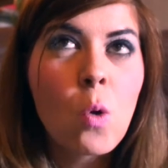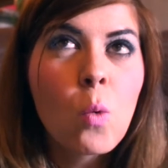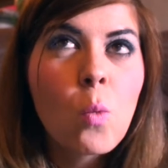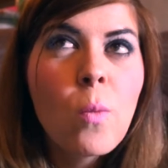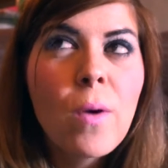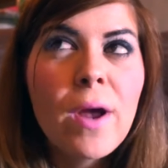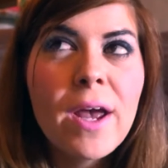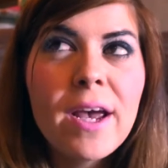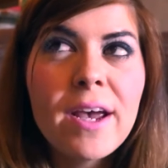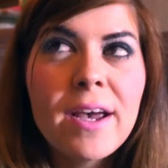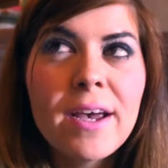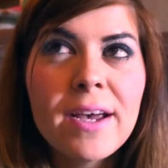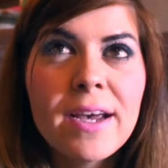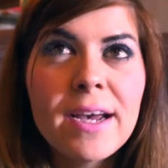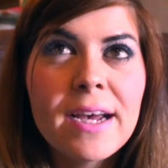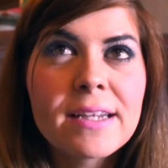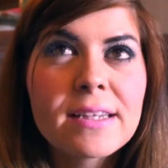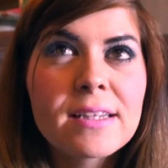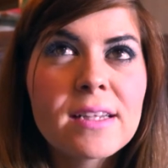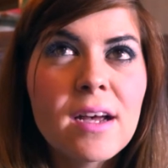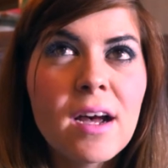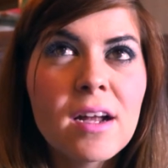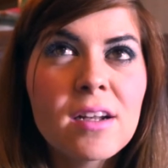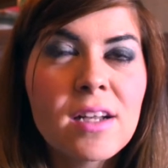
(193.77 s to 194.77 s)

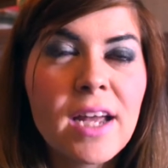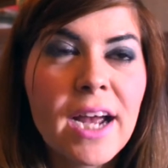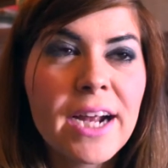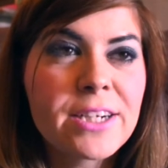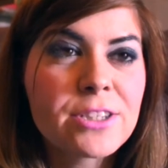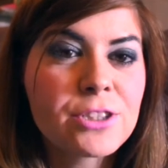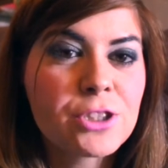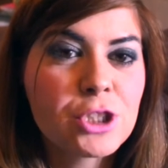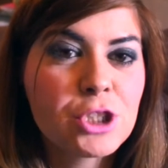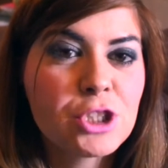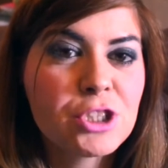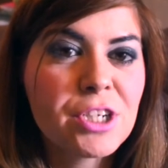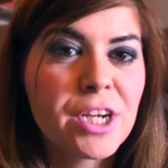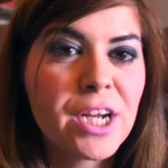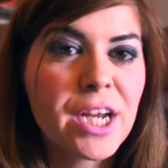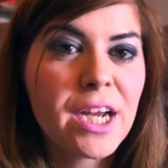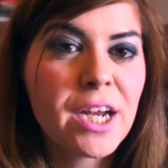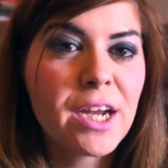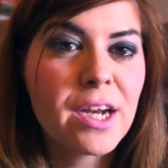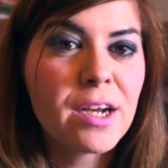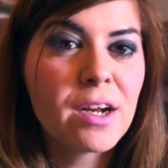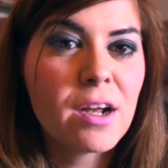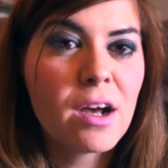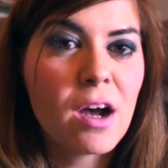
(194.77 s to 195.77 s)
with a lighter
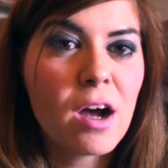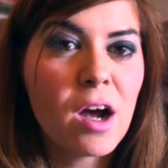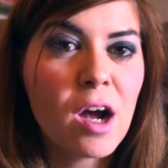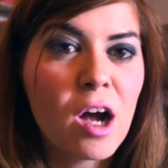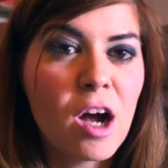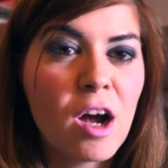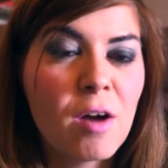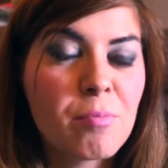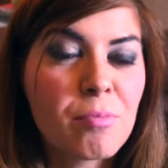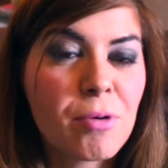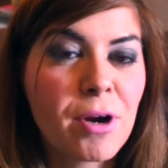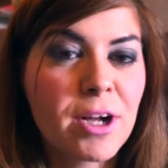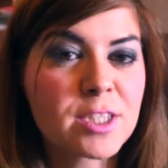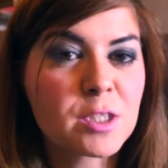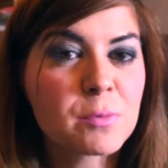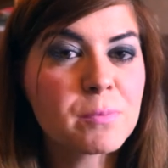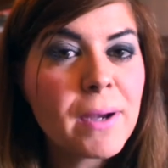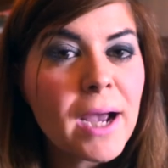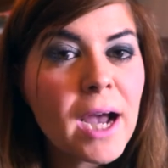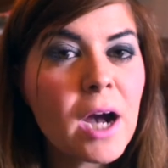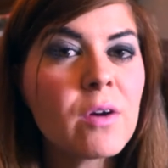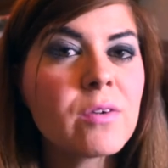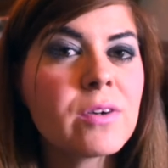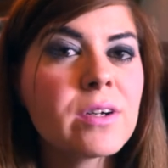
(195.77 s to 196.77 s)
shade of pressed
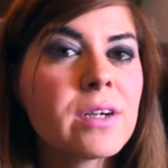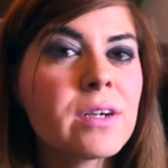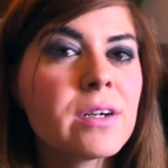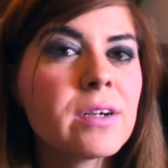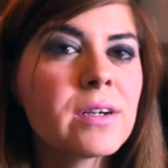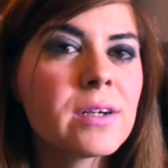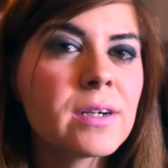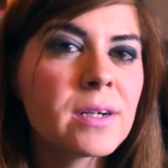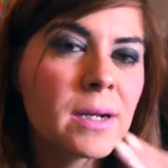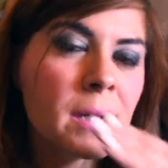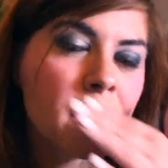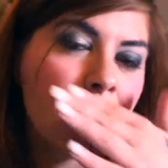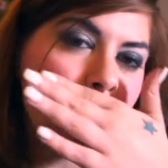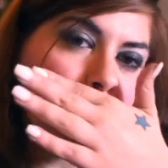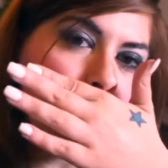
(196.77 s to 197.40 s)
powder,